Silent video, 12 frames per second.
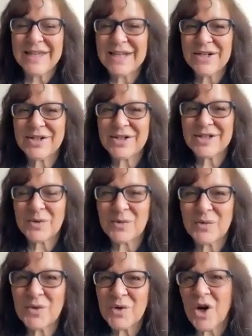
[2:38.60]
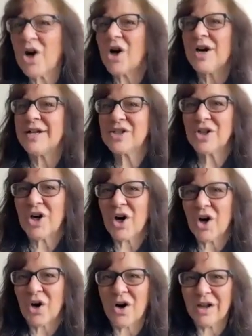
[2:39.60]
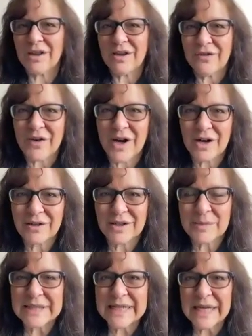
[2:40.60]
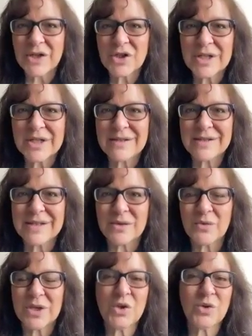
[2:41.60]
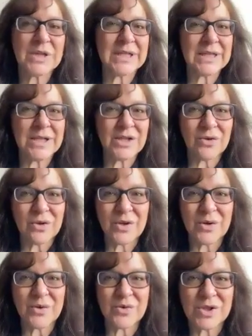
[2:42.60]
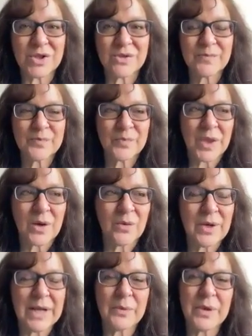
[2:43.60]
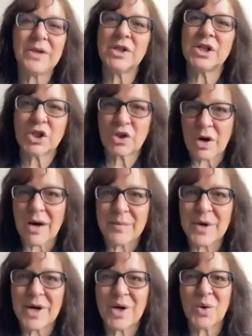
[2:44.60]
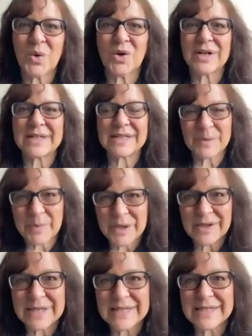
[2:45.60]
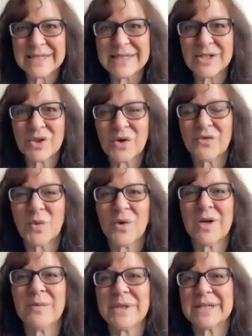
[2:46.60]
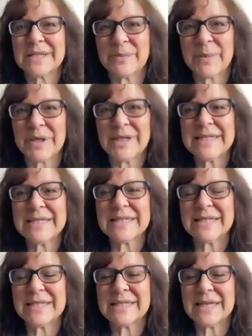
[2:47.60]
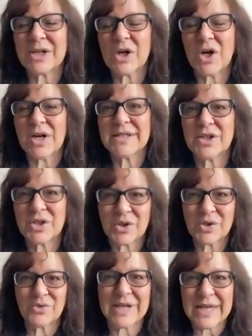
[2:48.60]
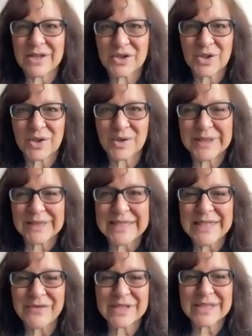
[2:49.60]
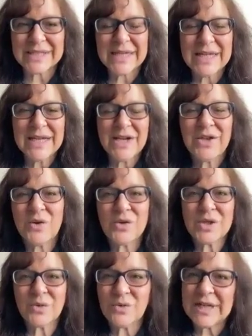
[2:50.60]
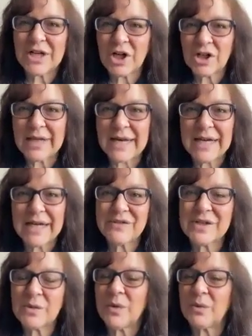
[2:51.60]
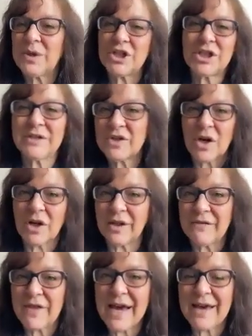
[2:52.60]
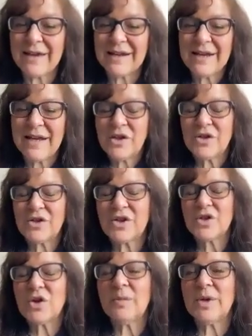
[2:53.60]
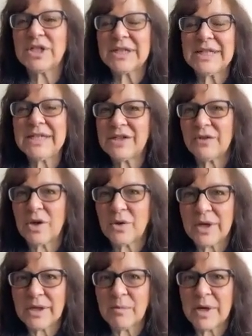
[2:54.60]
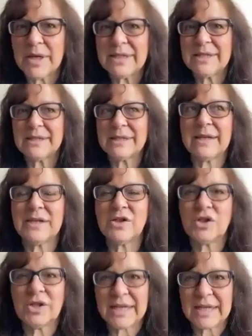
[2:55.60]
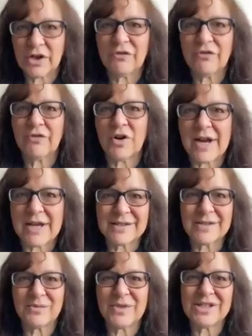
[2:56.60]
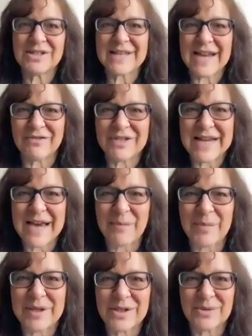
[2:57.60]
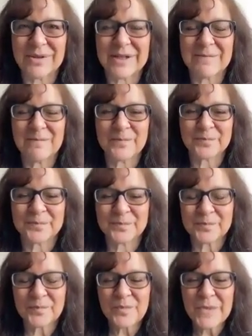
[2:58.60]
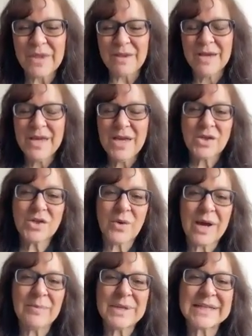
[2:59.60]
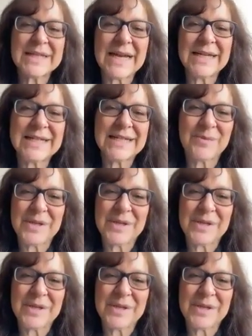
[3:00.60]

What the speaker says: There's a root cause to all of our limitations. And when you heal those, whether it's trauma or experiences, overwhelmed experiences that cause us to create certain beliefs, those are running our lives. And when we shift all of that, there's so much ease, flow, and abundance that is here for us. We just have to tap into it. So I'm excited